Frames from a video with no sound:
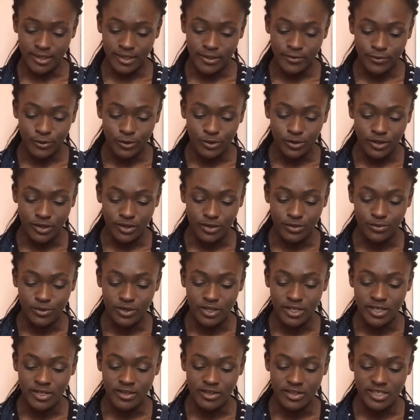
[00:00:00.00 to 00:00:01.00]
They've got like
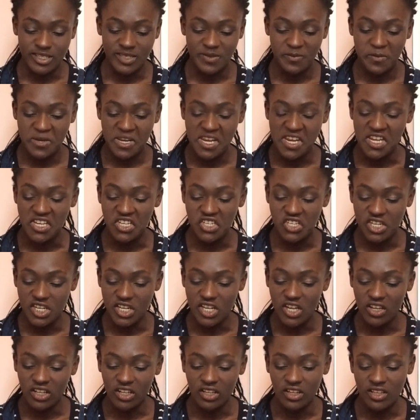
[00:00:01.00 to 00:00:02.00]
really nice peachy
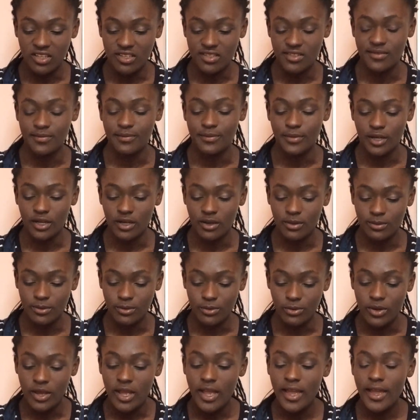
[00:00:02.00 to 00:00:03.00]
colours and
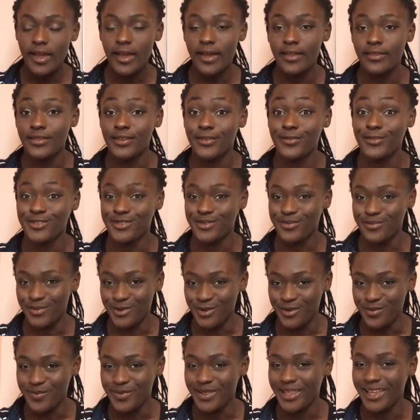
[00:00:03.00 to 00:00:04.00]
purple, and there is a
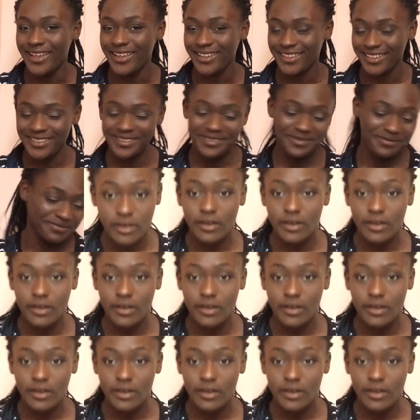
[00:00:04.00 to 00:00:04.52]
blue black.